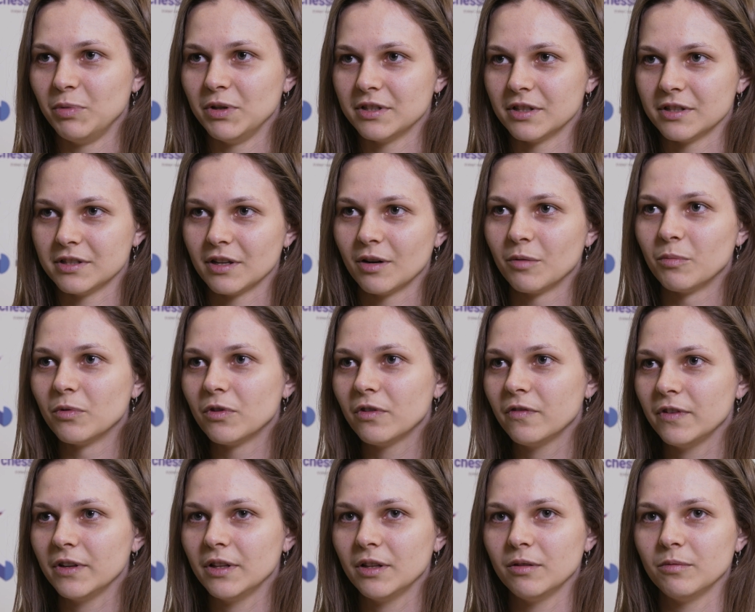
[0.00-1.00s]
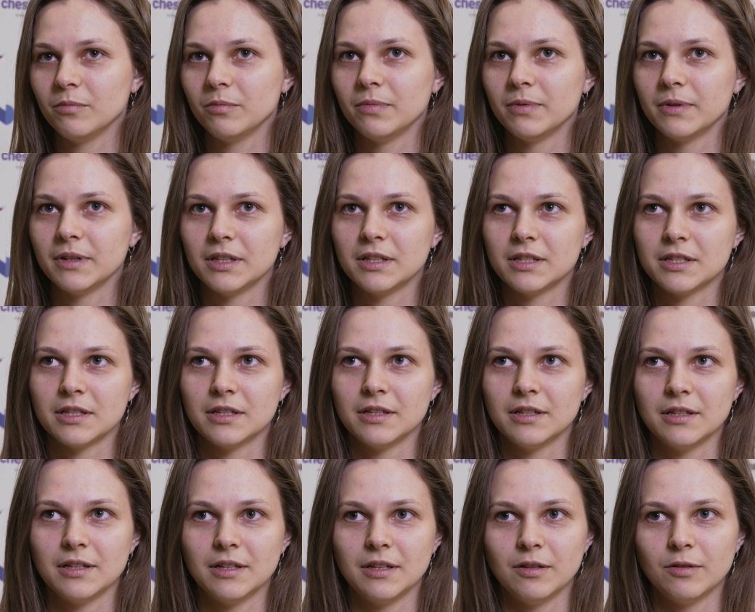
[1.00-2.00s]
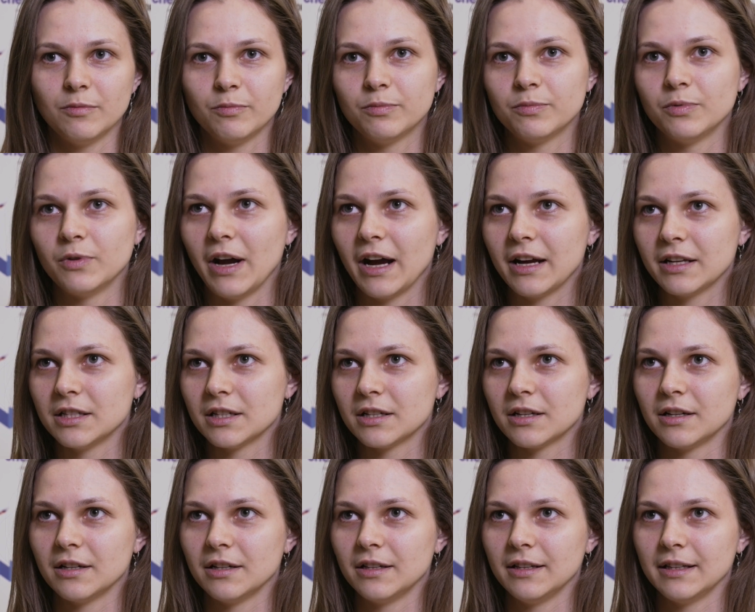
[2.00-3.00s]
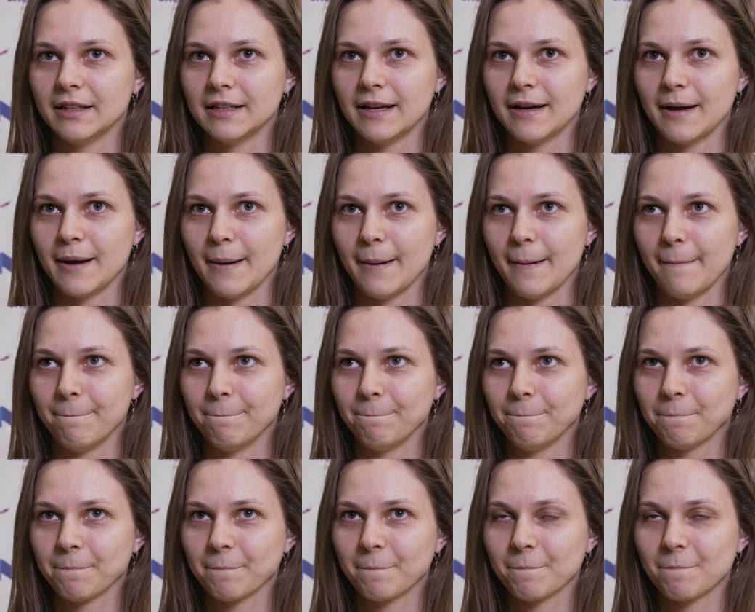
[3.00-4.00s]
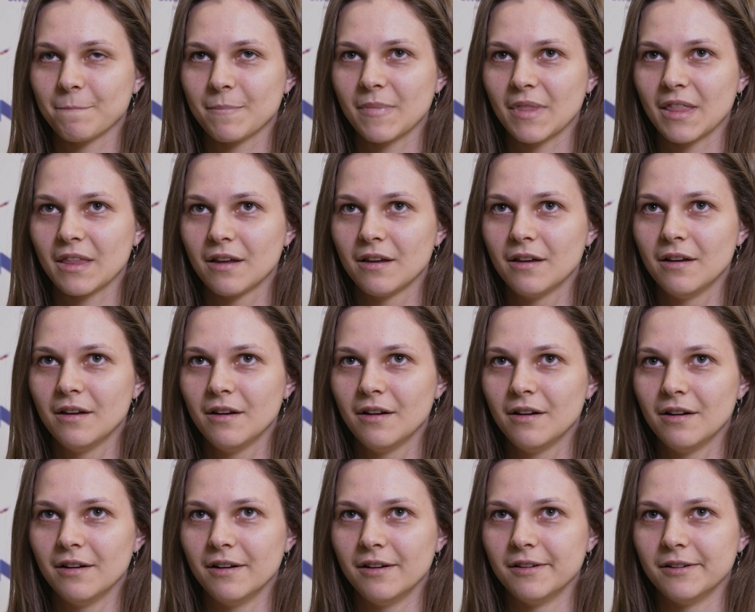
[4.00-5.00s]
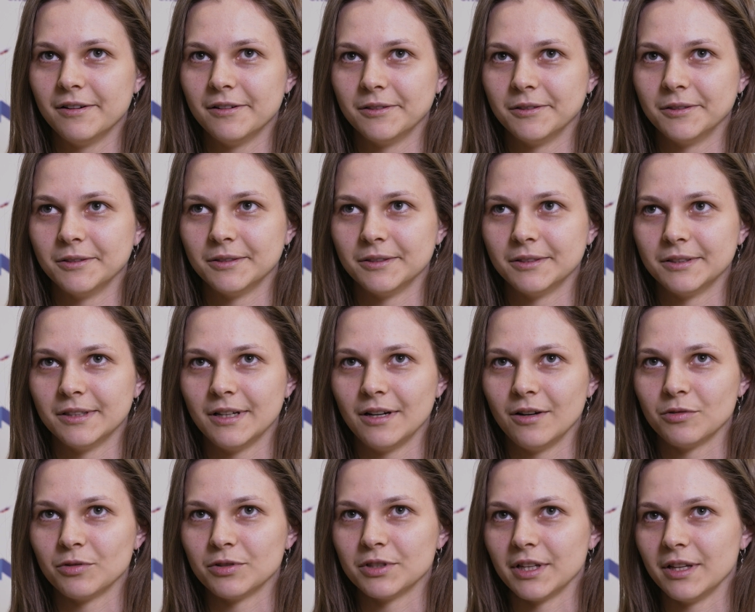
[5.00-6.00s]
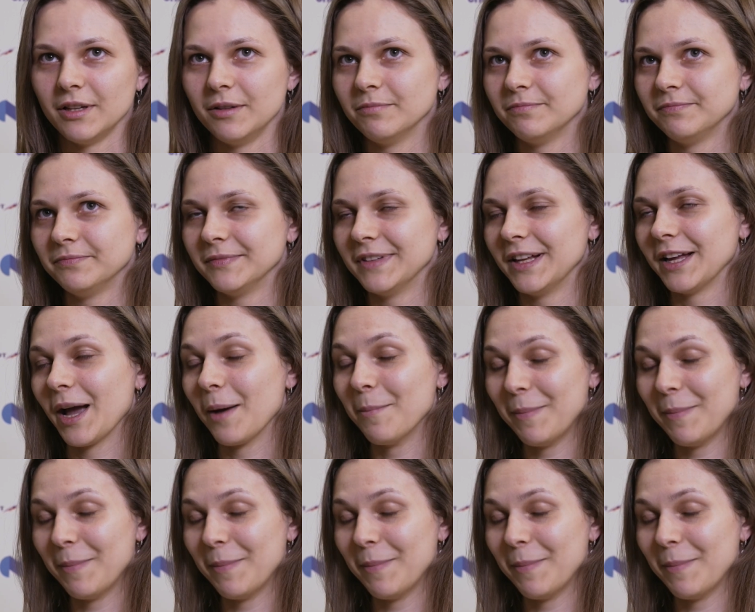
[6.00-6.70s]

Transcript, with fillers: pieces are moving, but uh, practical um, or uh, how to say like